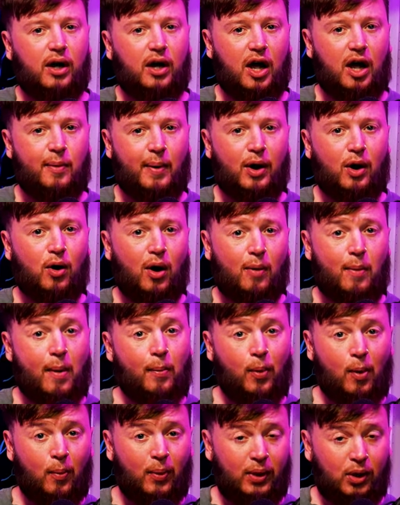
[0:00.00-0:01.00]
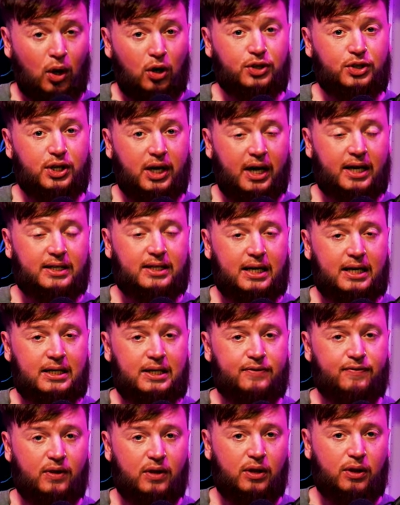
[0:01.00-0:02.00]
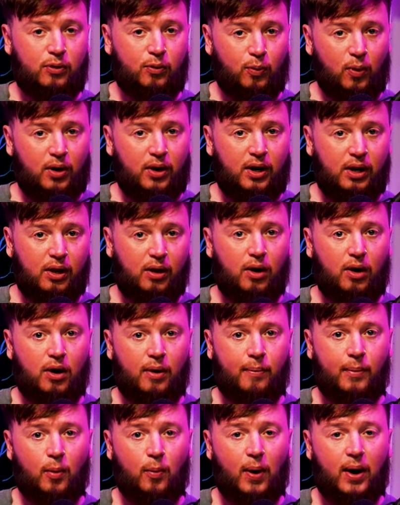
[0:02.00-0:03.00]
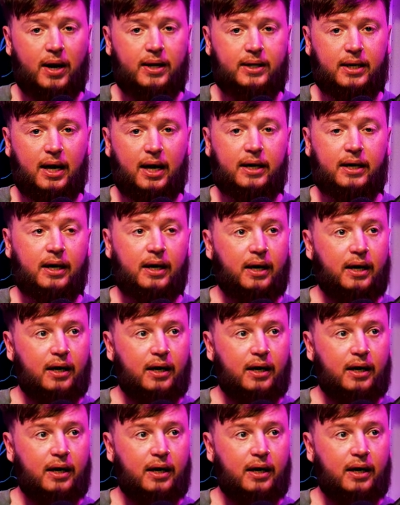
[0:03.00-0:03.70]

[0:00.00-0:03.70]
I remember when we lost against Aston Villa, the 1-0 away day,